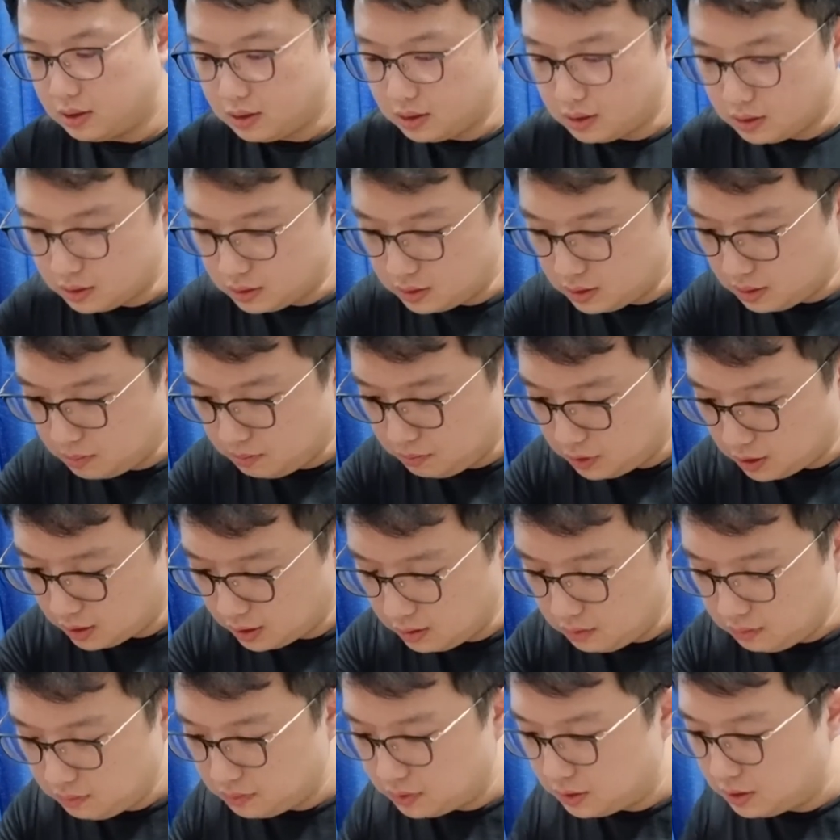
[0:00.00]
Same thing,
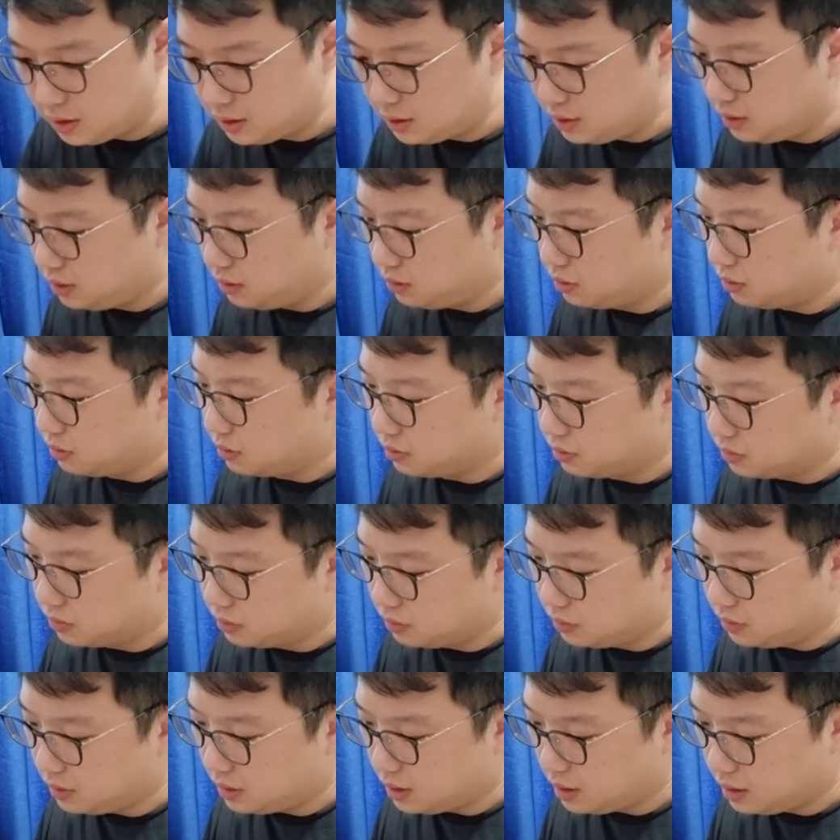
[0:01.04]
we just need to
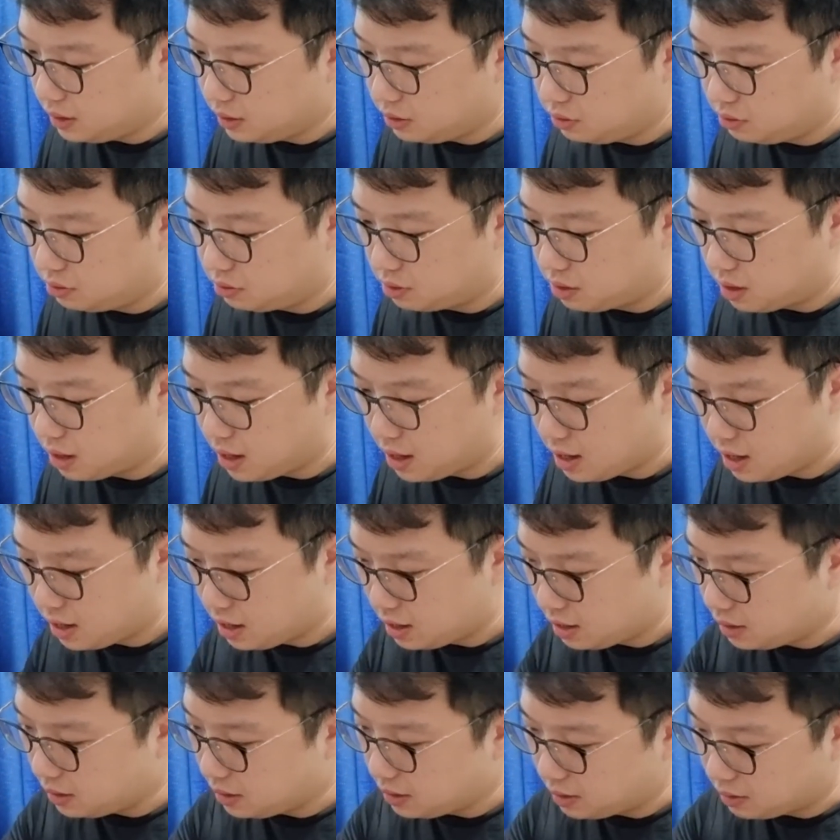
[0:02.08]
let it
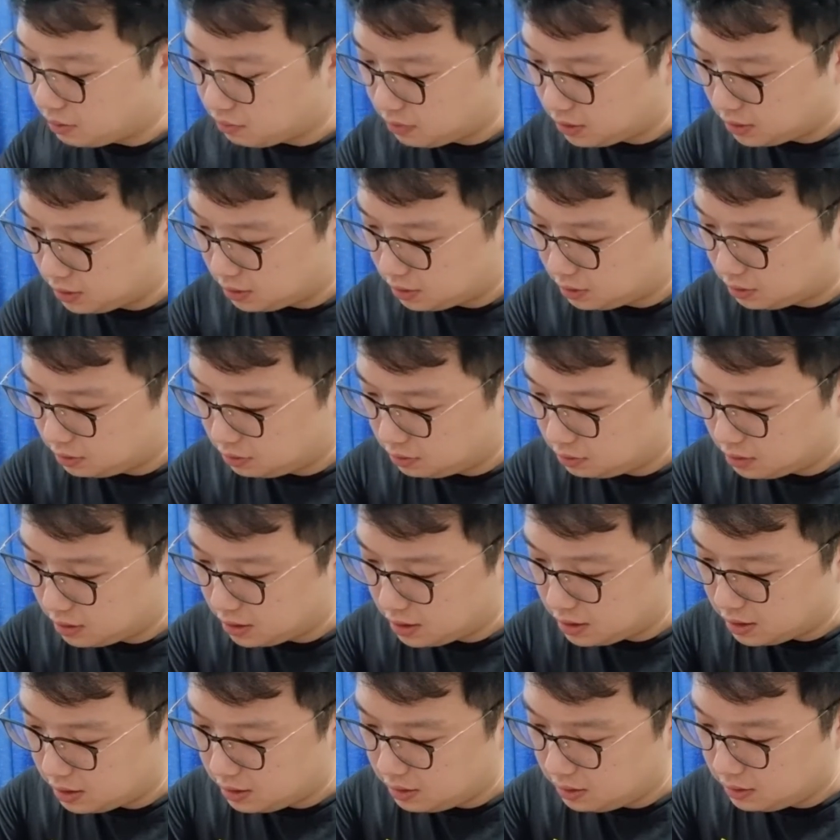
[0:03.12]
dry, and when it's
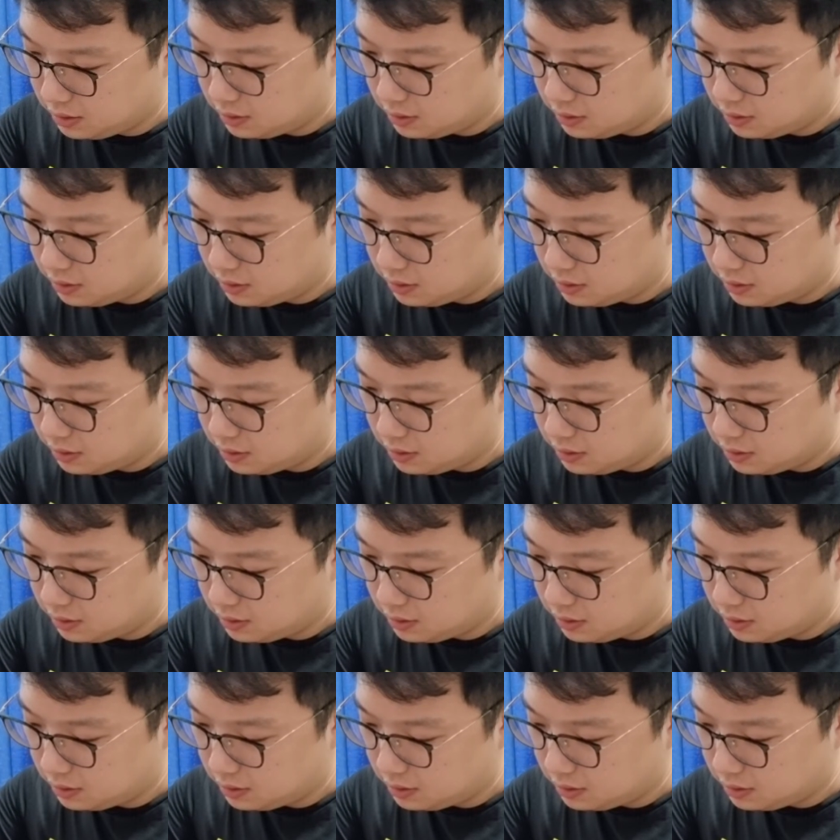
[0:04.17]
dry,